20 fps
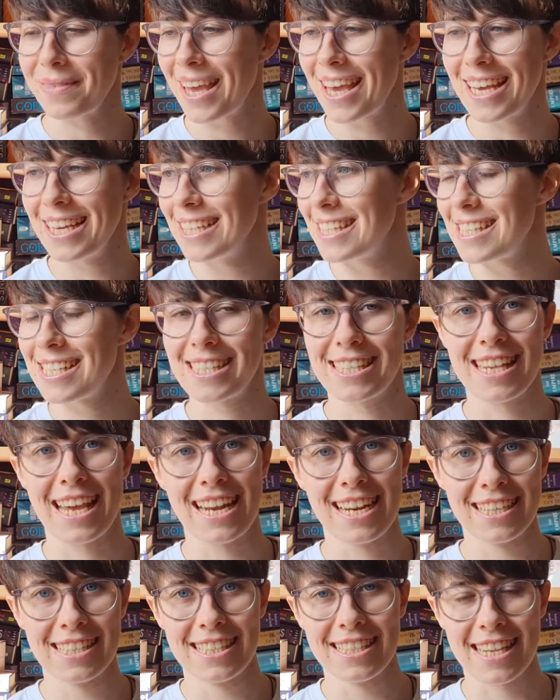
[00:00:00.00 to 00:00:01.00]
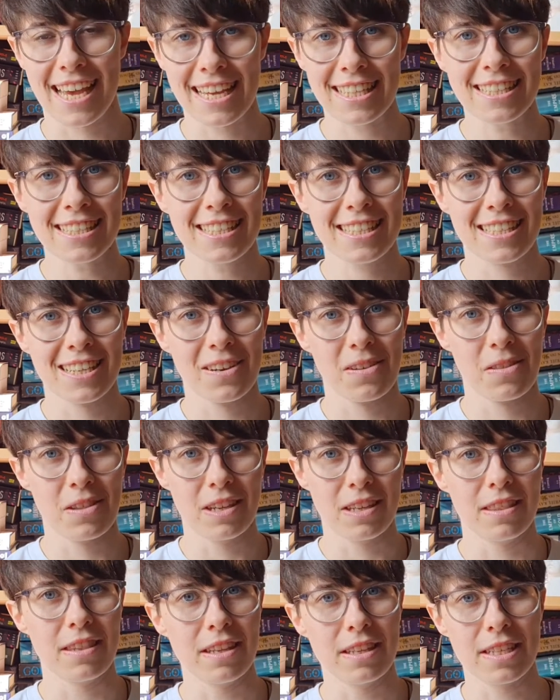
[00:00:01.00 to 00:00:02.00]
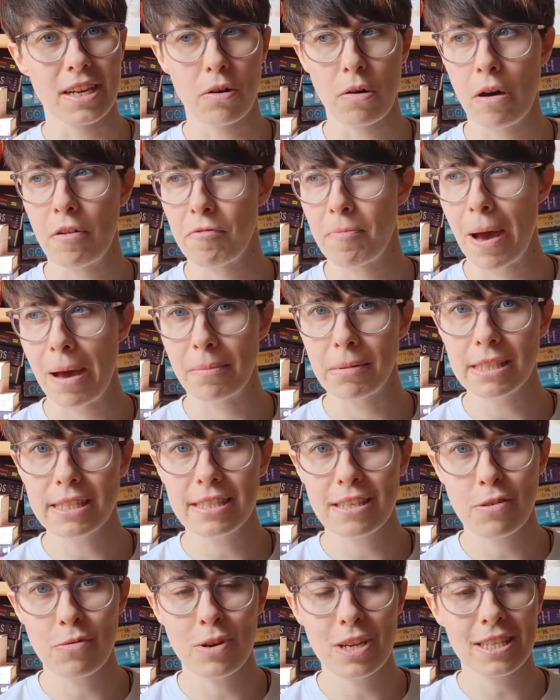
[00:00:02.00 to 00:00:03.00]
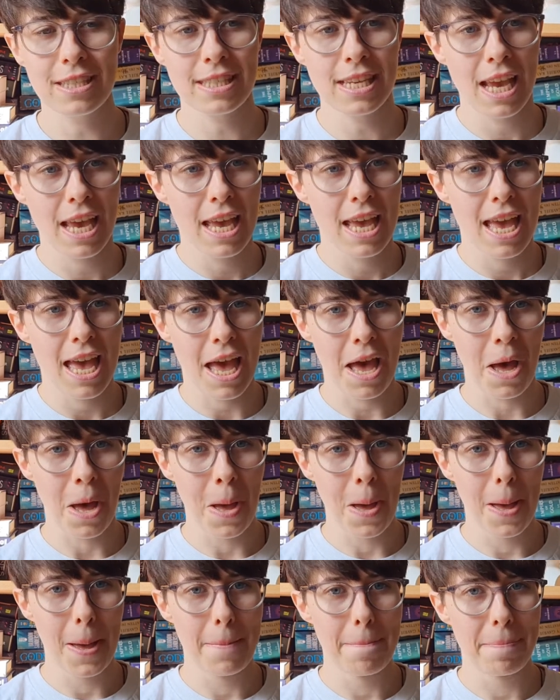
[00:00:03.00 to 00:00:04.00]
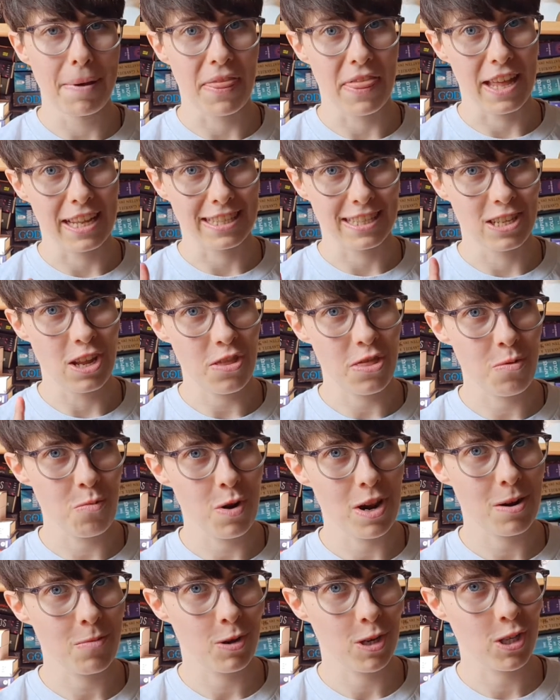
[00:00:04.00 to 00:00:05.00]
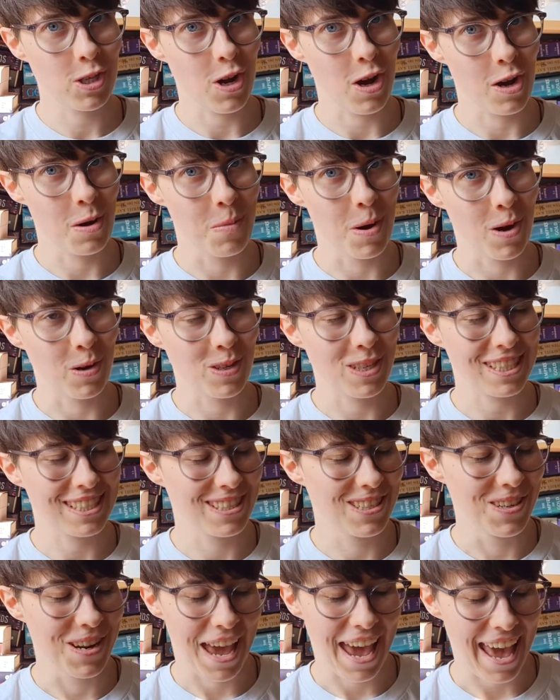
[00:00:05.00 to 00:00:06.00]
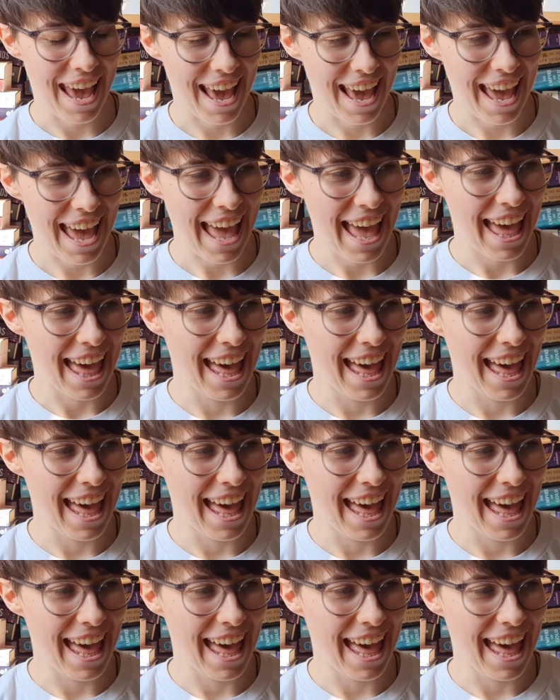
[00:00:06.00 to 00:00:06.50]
is Sand in a Sense, so the Tower of Babel series, but that's not the one I want to talk about today.